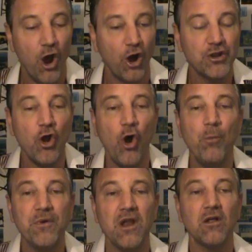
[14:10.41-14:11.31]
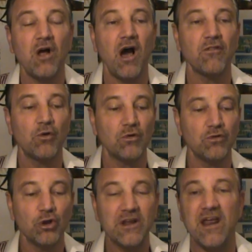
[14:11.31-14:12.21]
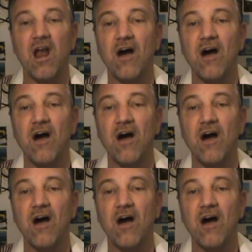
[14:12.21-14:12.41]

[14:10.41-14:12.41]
Are you open to looking at